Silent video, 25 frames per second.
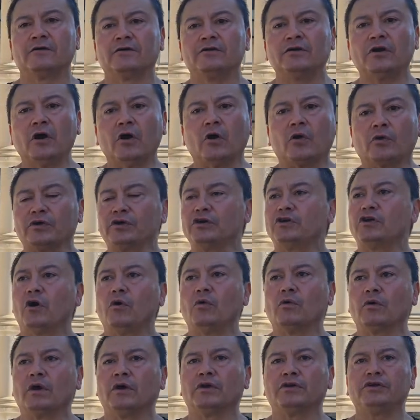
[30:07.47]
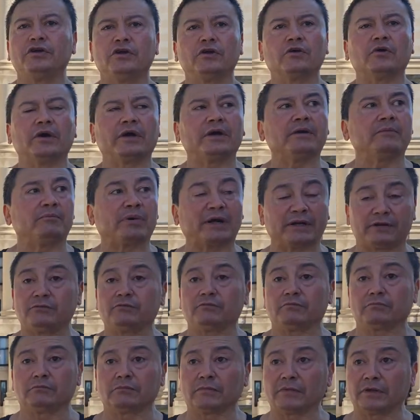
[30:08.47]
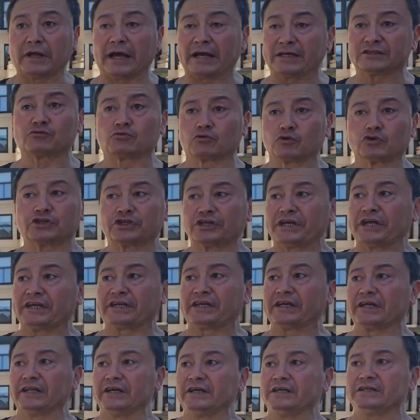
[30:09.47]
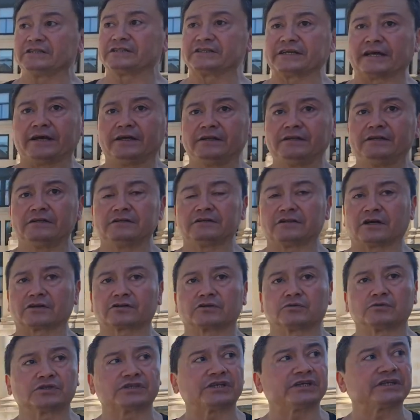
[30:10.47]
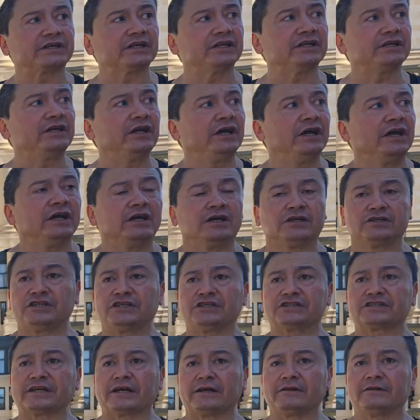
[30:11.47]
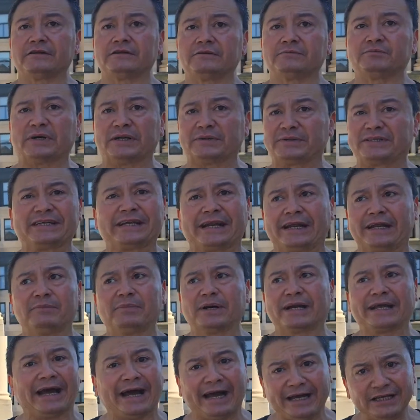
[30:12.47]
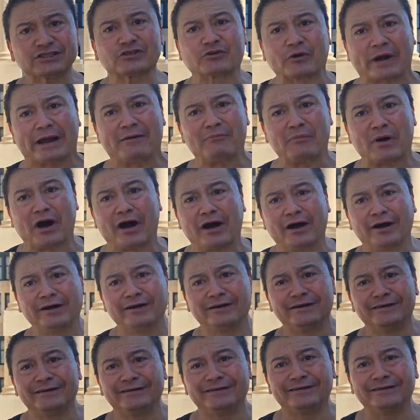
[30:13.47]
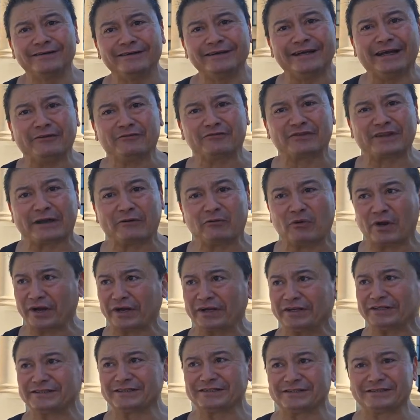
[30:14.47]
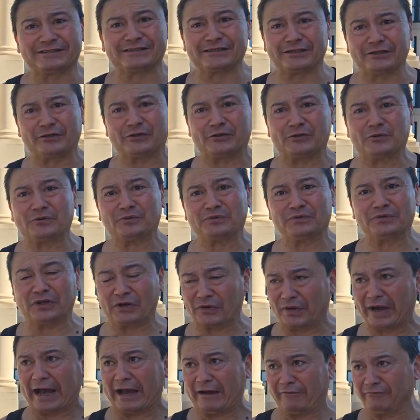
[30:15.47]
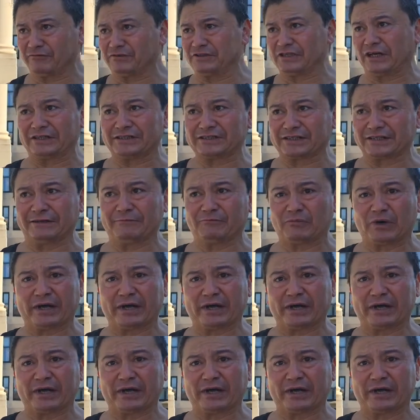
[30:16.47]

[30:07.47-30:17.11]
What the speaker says: No, you don't. But as Rujane Killian said, Dr. Rujane Killian, she said, but did anybody ask grandma if they wanted to, have done to them what?